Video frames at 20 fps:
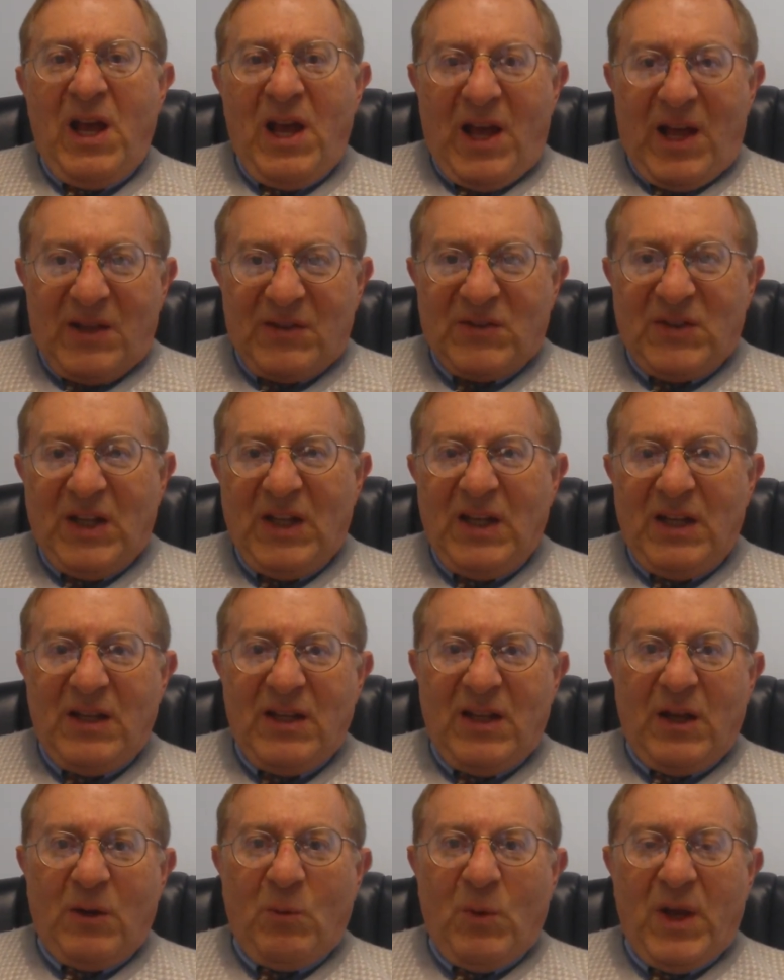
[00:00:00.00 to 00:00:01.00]
until
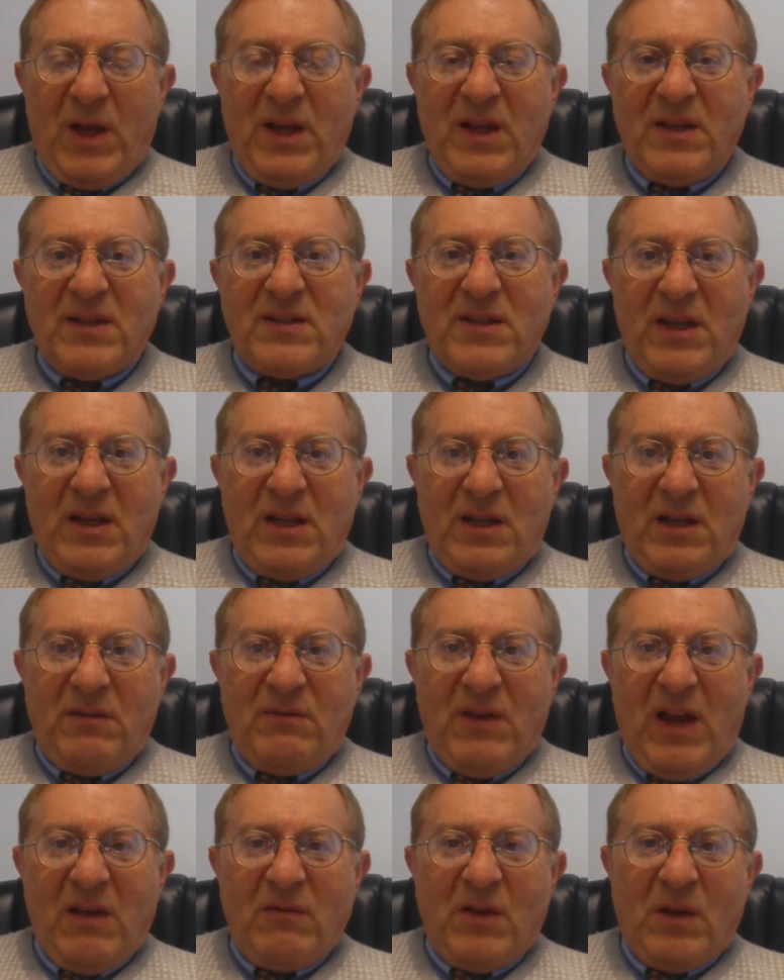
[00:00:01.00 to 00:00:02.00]
there was a
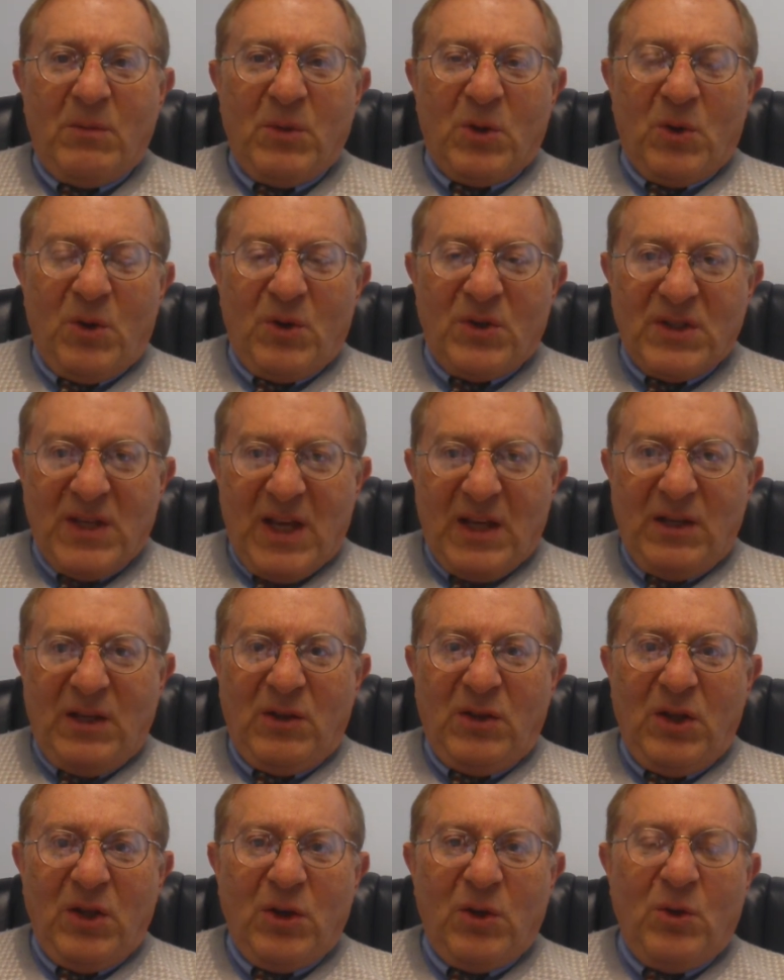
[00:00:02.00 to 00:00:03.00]
revival, because
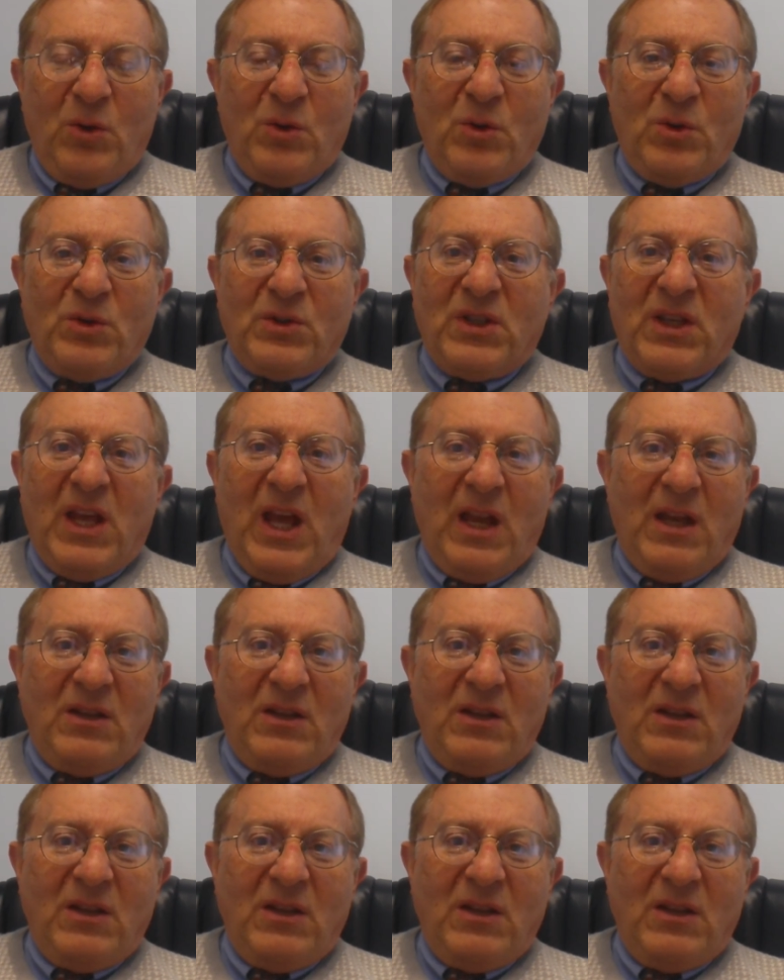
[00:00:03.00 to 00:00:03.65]
anything good